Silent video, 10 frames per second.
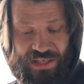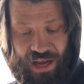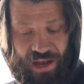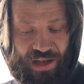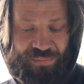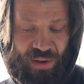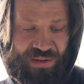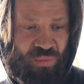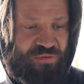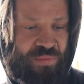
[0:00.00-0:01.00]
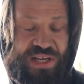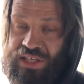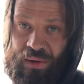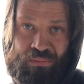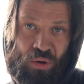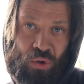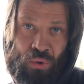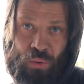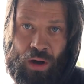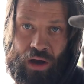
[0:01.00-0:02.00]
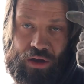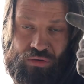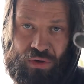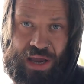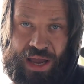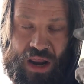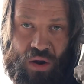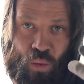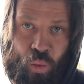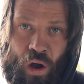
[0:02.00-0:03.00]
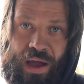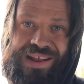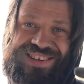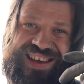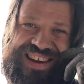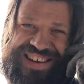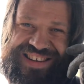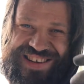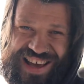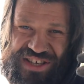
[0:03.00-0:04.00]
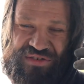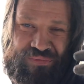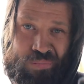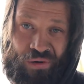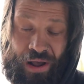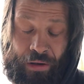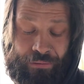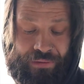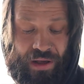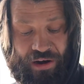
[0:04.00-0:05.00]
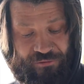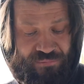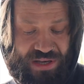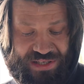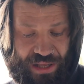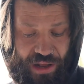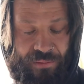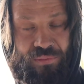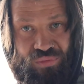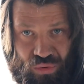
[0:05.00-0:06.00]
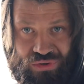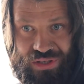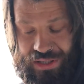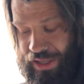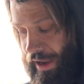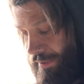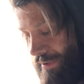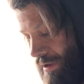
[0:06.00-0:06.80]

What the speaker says: but we've mixed up blue, green, white, and a dash of brown, and I've mixed that up, watered it down,